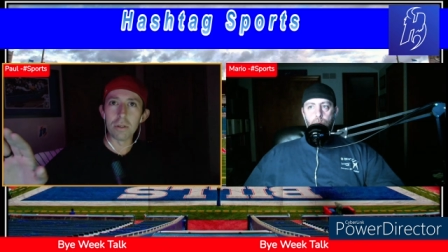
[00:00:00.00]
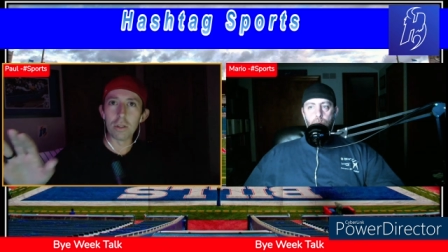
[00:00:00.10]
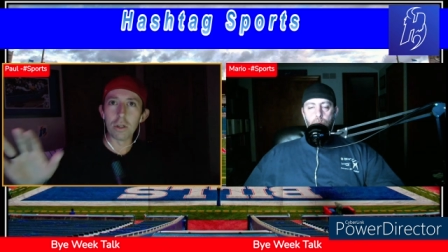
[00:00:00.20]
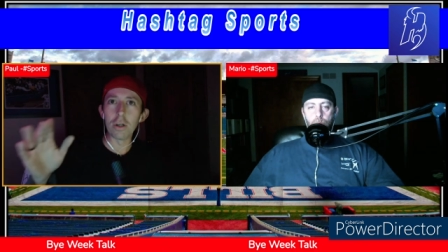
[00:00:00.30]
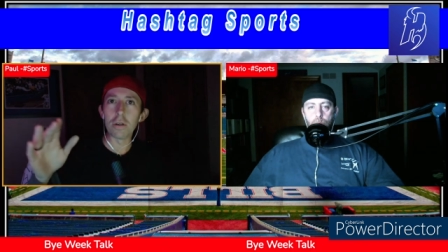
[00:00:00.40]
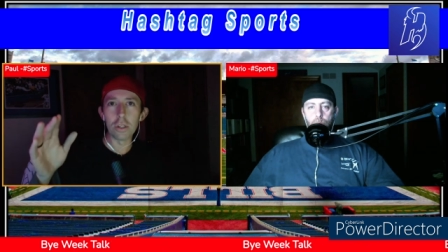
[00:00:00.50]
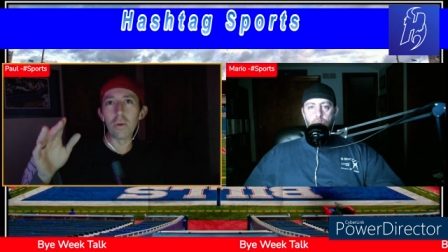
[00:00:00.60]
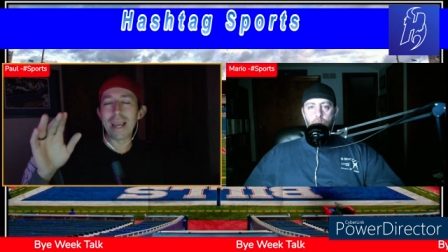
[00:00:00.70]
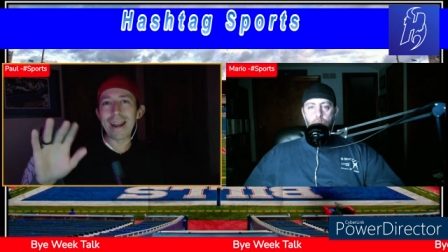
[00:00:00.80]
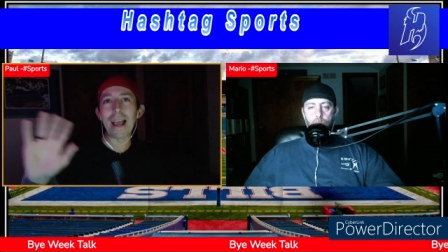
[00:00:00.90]
You're you
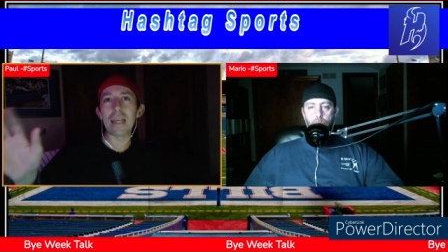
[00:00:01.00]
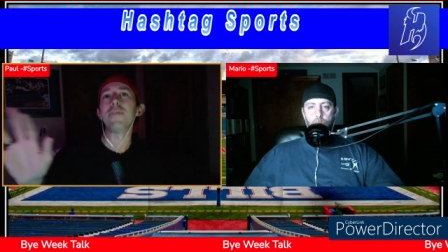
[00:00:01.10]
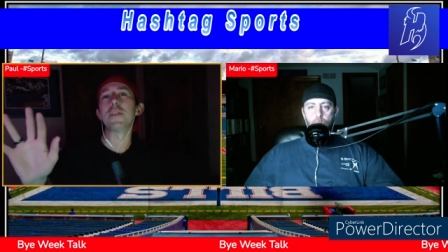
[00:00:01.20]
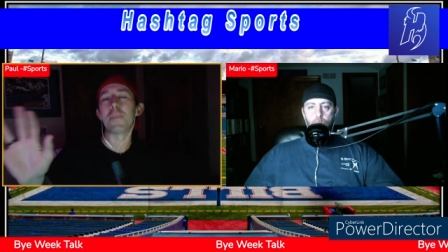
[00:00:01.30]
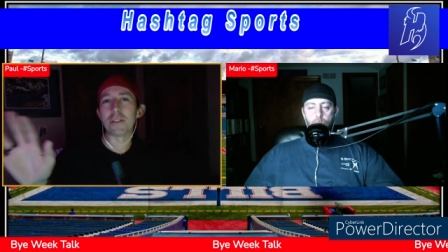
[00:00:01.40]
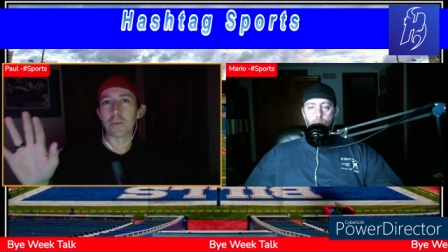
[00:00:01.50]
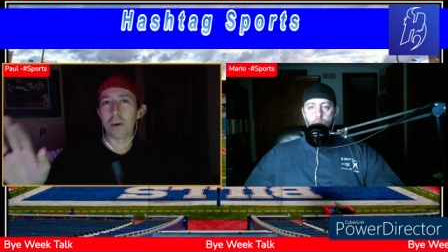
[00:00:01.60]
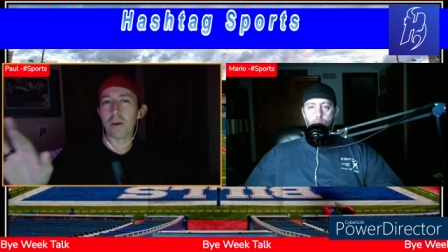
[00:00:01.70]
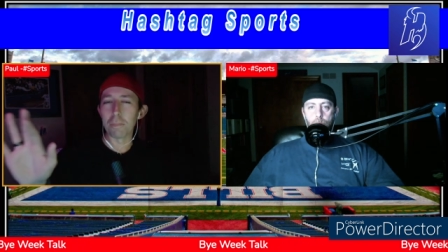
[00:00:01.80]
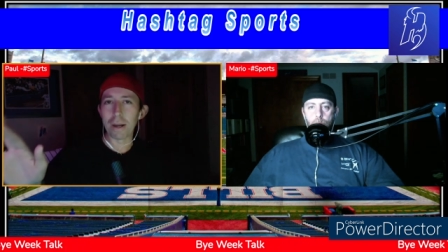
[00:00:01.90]
cannot give Spencer
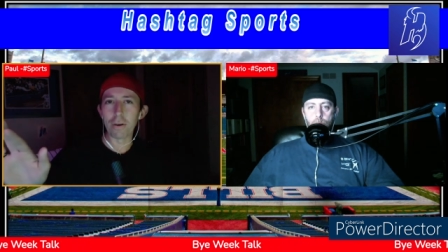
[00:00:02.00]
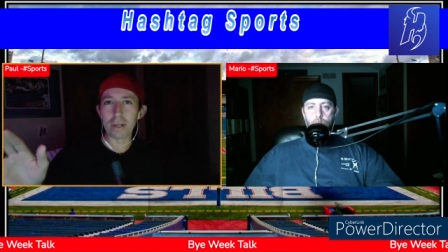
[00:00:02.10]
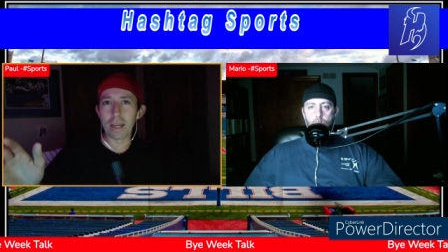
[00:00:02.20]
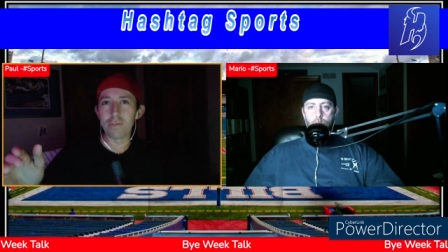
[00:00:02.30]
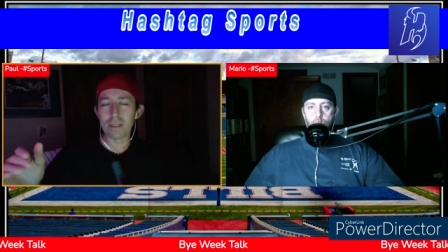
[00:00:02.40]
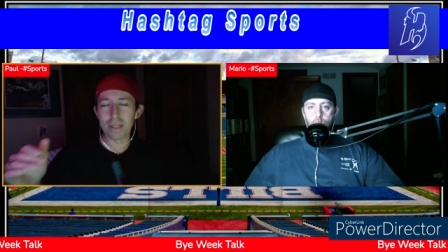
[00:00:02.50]
Brown a better gift